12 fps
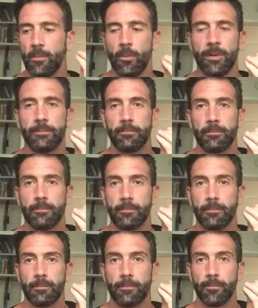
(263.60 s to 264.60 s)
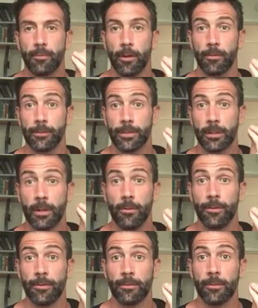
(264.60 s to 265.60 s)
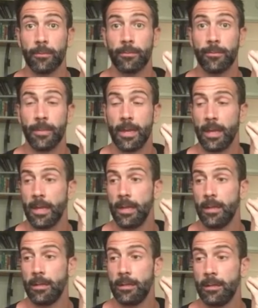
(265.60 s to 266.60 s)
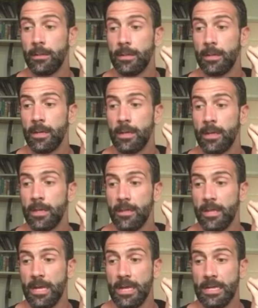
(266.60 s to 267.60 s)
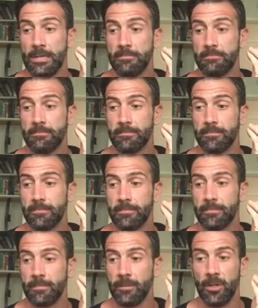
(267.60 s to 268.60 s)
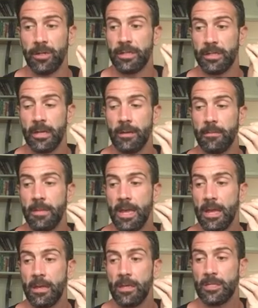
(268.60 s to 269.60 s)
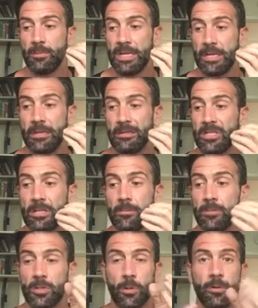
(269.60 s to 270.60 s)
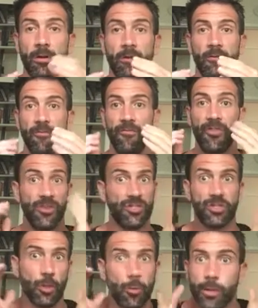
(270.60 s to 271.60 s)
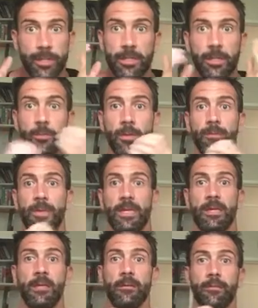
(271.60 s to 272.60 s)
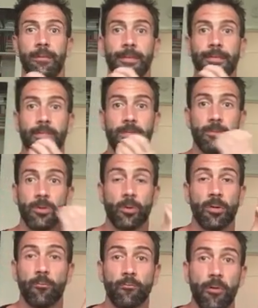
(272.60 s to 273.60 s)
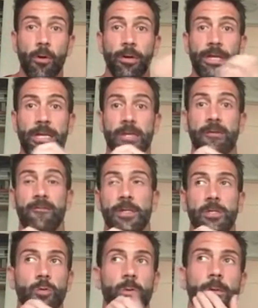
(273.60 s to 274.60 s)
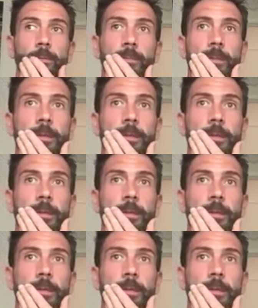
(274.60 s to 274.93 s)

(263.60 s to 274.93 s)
what bros are going through and they look at them as being some sort of distorted human being, some sort of broken individual.